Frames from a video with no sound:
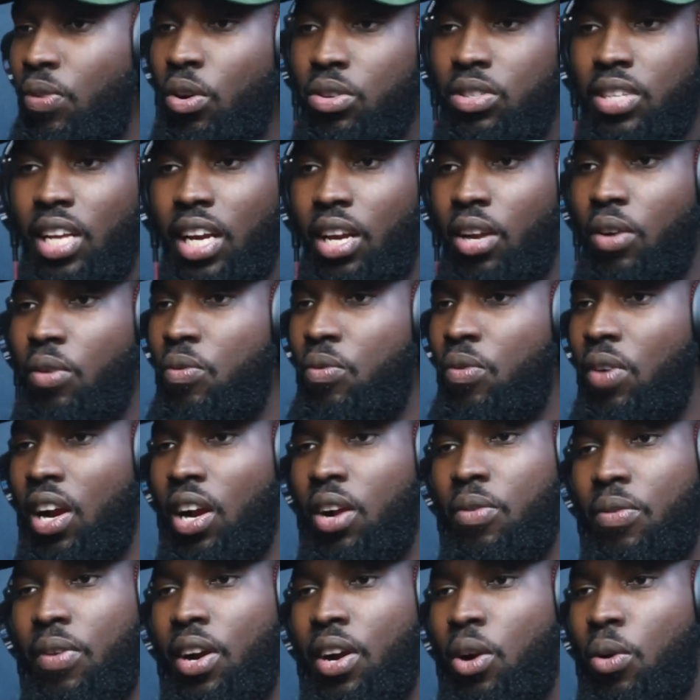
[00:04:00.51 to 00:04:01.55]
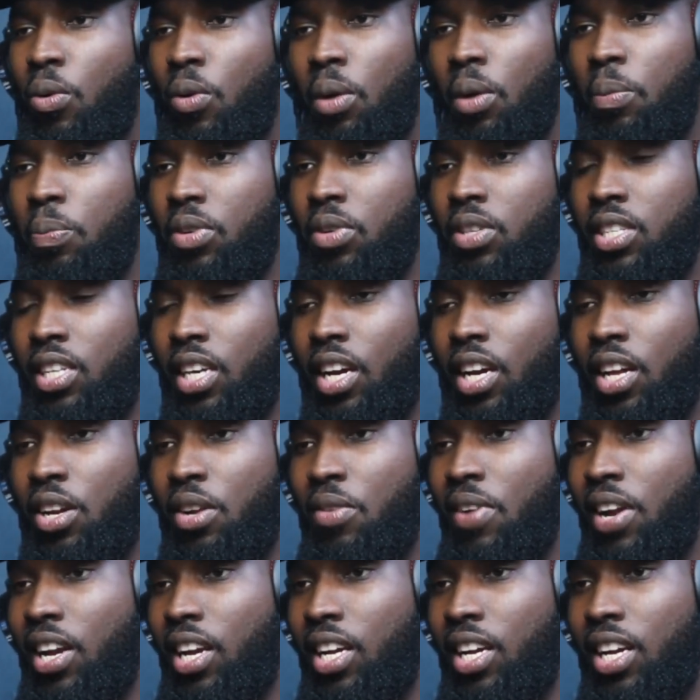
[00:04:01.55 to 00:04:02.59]
like a very very well put together
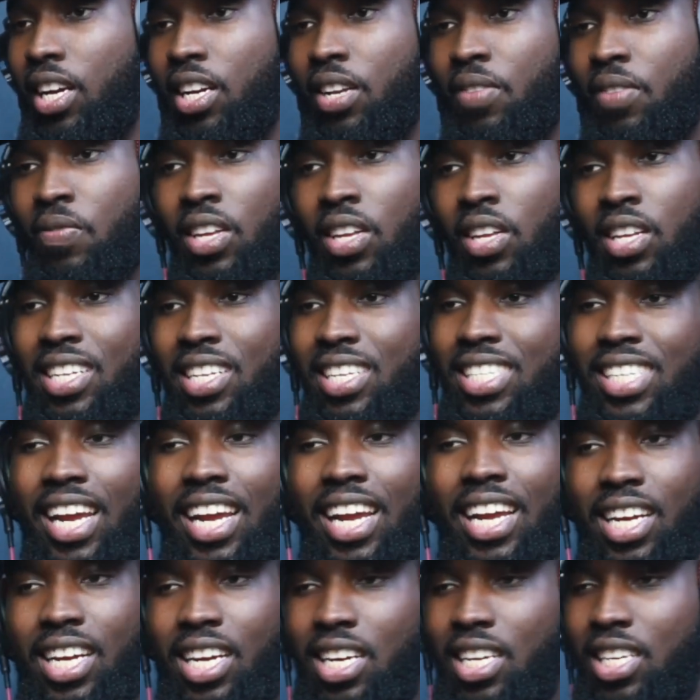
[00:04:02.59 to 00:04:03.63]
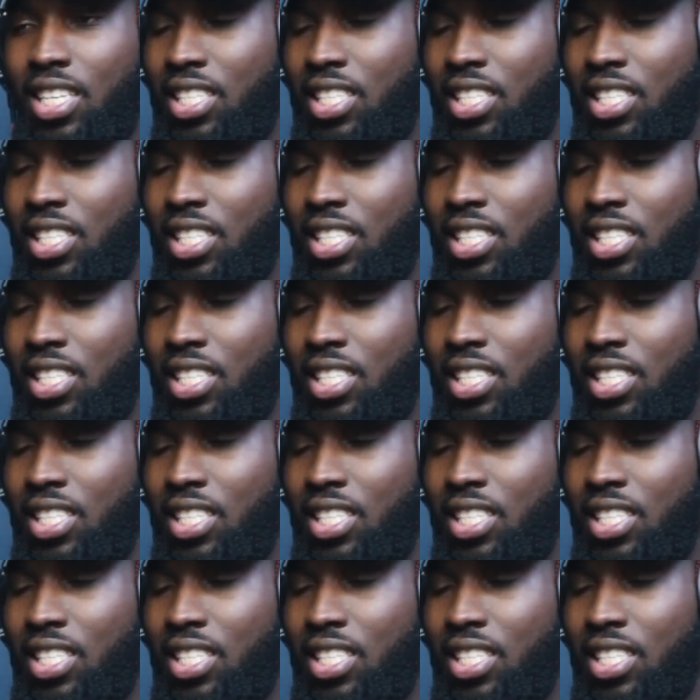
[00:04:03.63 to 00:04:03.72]
record the shakers,